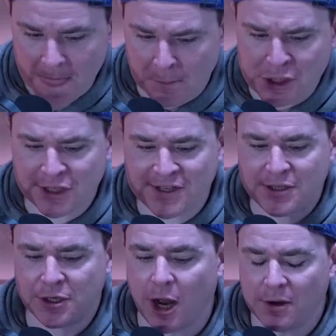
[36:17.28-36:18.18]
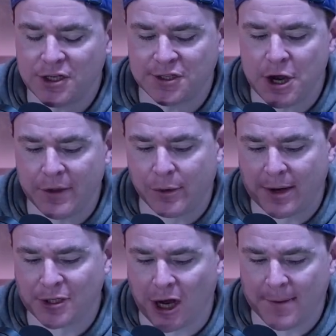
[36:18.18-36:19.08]
but just talk, just know that when
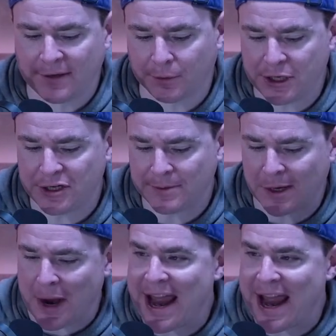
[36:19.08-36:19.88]
I'm talking about this region, I'm talking about